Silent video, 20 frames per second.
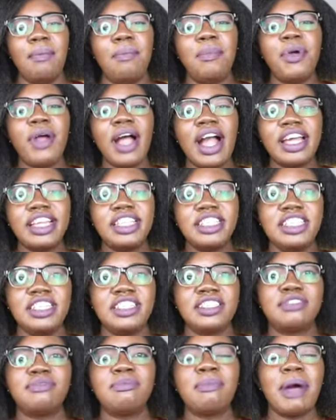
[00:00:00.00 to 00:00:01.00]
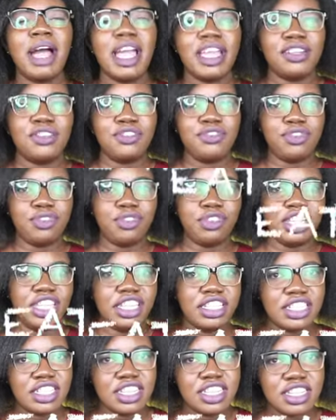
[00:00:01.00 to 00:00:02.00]
Practice mindful
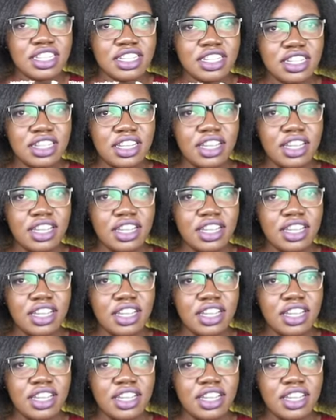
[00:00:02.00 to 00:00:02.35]
eating.